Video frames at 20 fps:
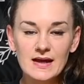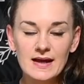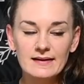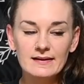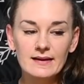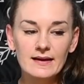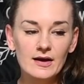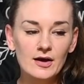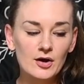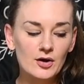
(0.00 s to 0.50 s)

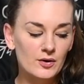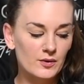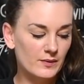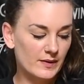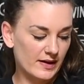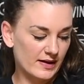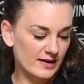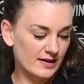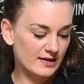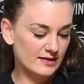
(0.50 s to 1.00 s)
Hello
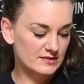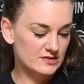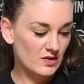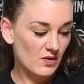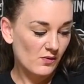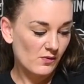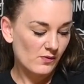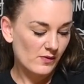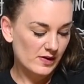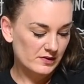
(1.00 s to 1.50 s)
and
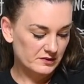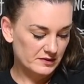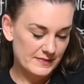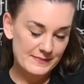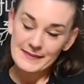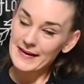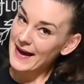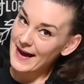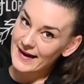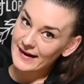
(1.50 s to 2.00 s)

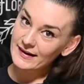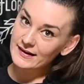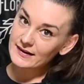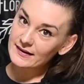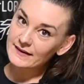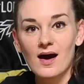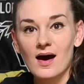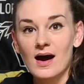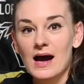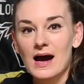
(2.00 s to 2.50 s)
welcome back.
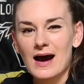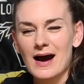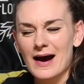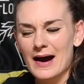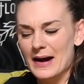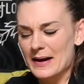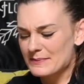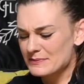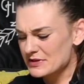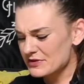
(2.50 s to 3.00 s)

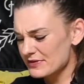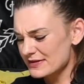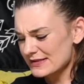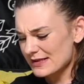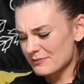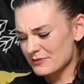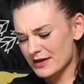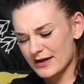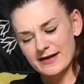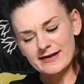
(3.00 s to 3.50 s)
I'm doing
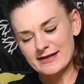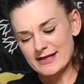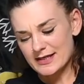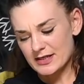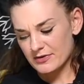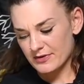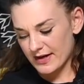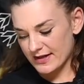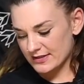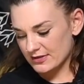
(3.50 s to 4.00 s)
something I think
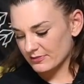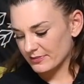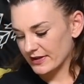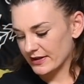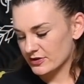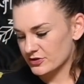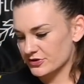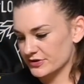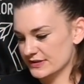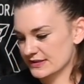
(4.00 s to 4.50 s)
you guys will be
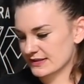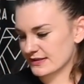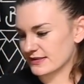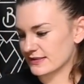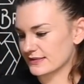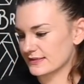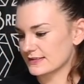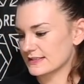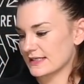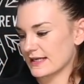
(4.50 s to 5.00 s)
interested
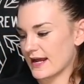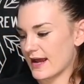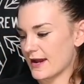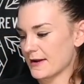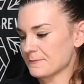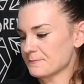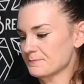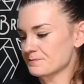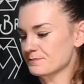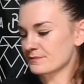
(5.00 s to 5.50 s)
in
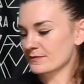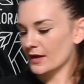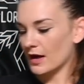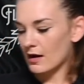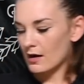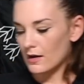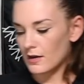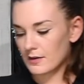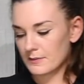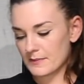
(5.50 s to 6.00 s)
today.
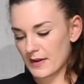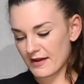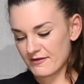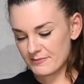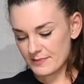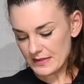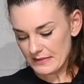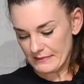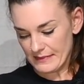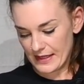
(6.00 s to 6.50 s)

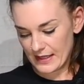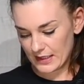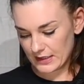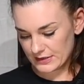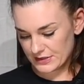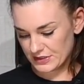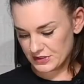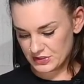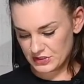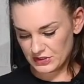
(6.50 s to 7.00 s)
I've been meaning
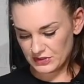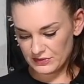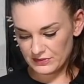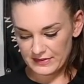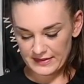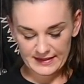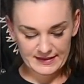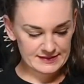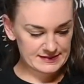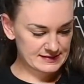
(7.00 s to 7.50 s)
to do
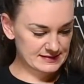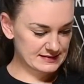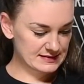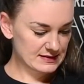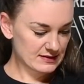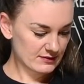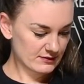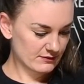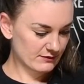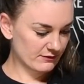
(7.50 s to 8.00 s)
this
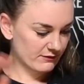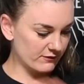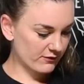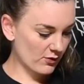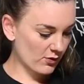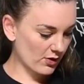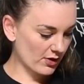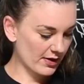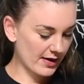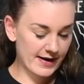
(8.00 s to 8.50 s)

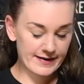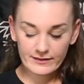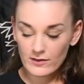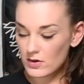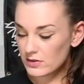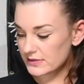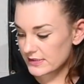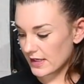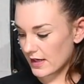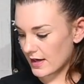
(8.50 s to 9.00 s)
for a
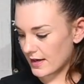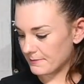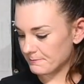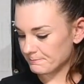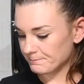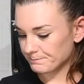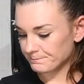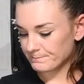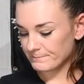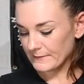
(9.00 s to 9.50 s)
long time,
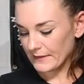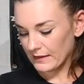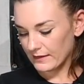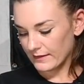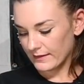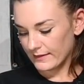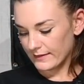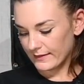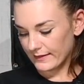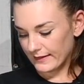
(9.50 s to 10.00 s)

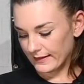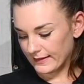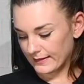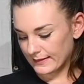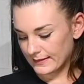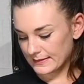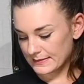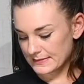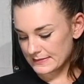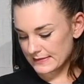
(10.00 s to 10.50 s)

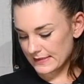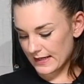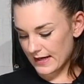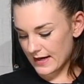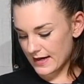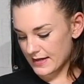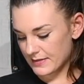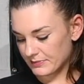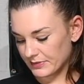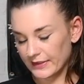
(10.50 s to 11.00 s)
and
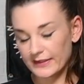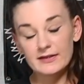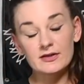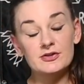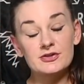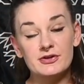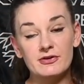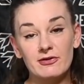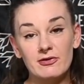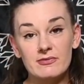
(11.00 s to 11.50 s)
I planned
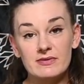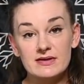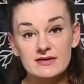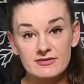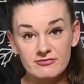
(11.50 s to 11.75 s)
on doing it with a